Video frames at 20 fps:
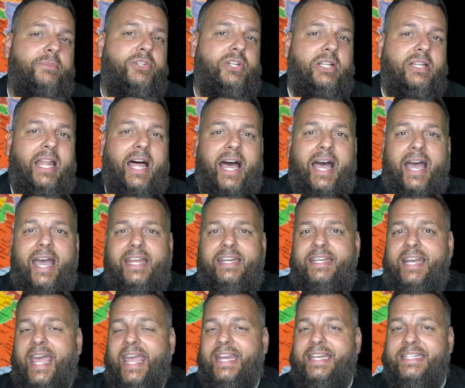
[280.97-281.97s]
July
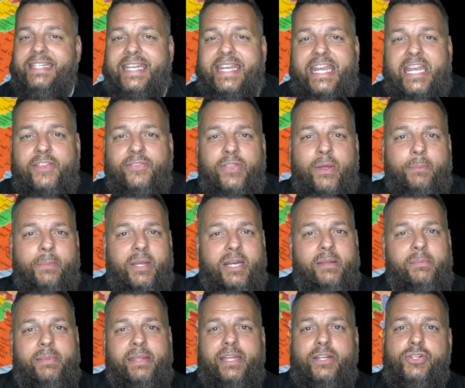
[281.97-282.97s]
19th, I'm going
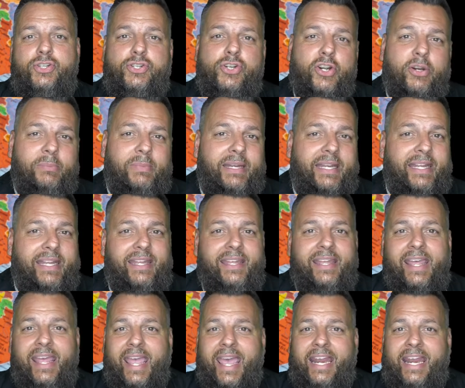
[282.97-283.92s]
to be in Germany,